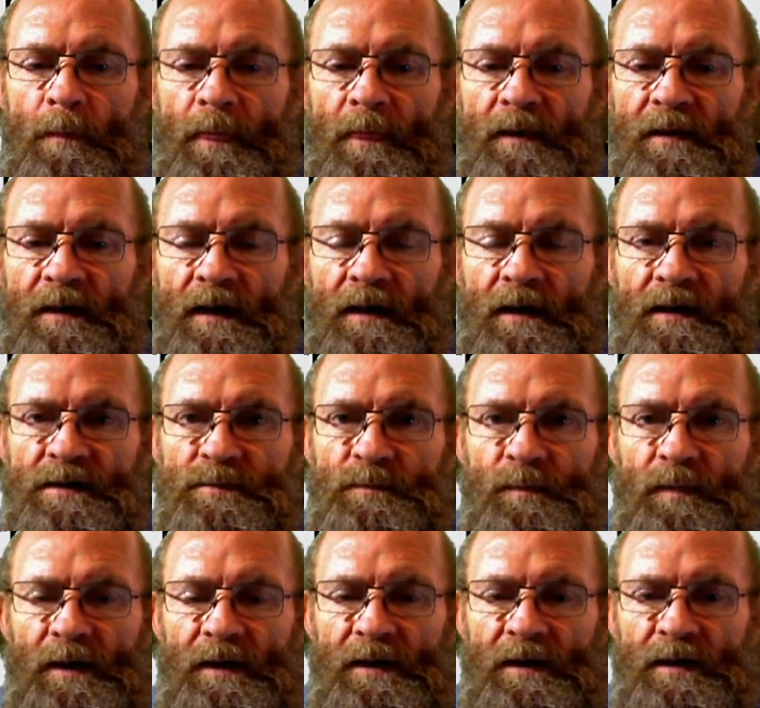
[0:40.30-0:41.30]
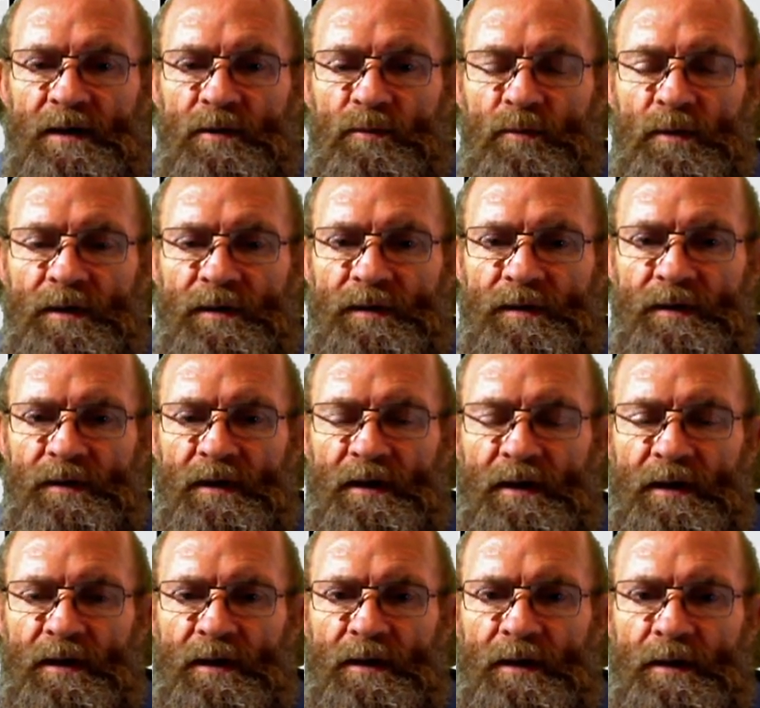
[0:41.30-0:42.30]
Yeah, let's play with
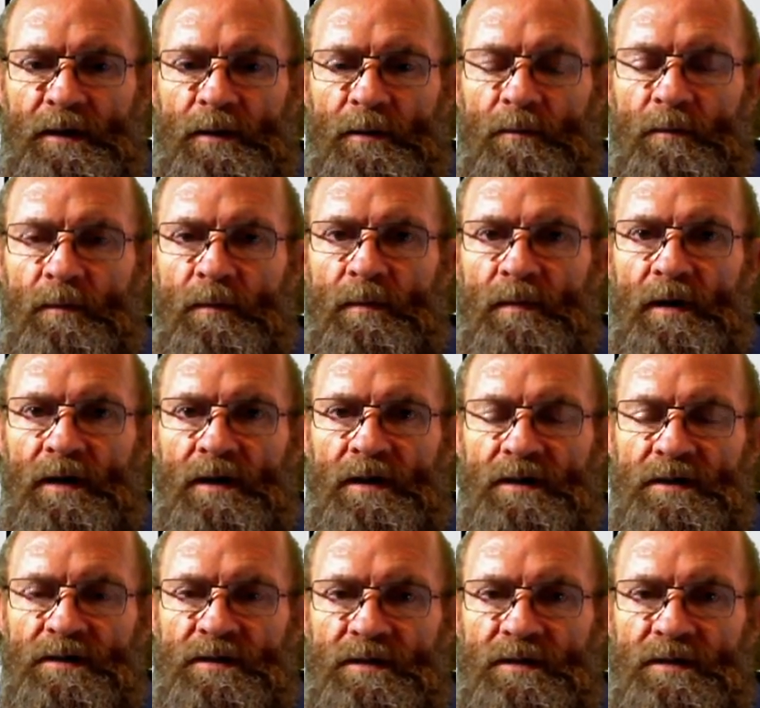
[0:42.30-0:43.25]
the